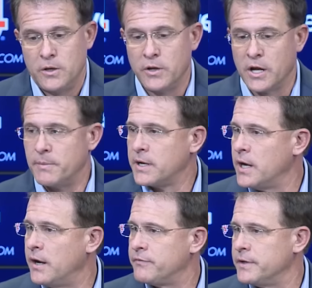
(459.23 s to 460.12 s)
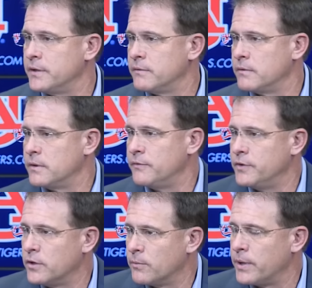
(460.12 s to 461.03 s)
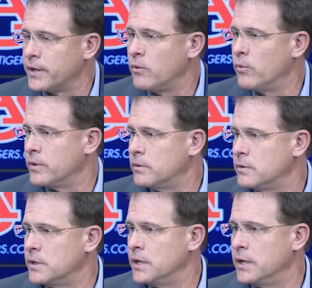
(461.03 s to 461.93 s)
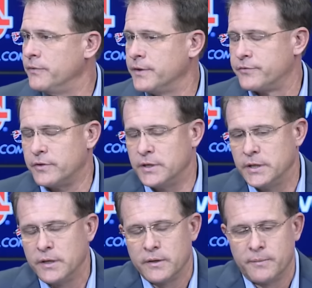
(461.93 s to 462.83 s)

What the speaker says: You got to be confident if you're going to play corner in this league.